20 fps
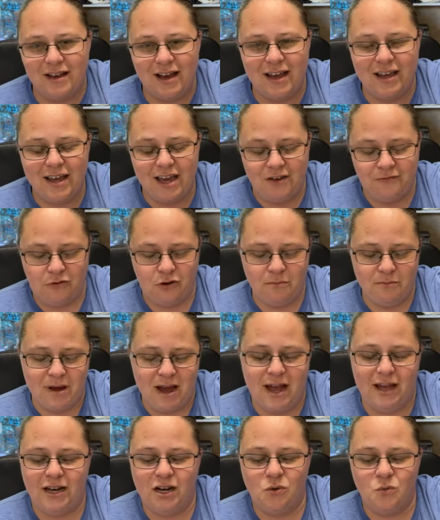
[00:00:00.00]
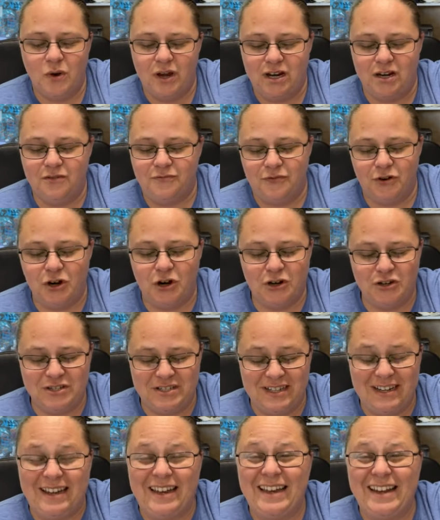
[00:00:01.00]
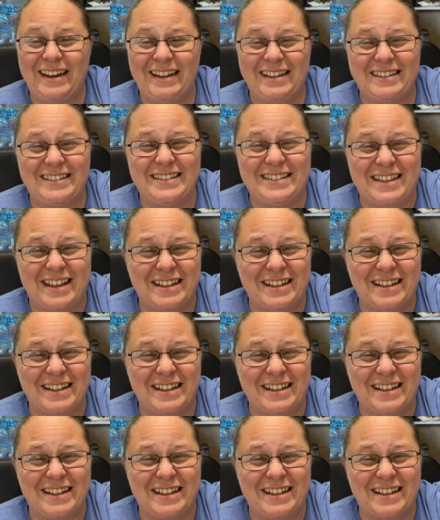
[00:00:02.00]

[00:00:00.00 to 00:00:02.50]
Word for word: I gave her mine and waited for hers to get in.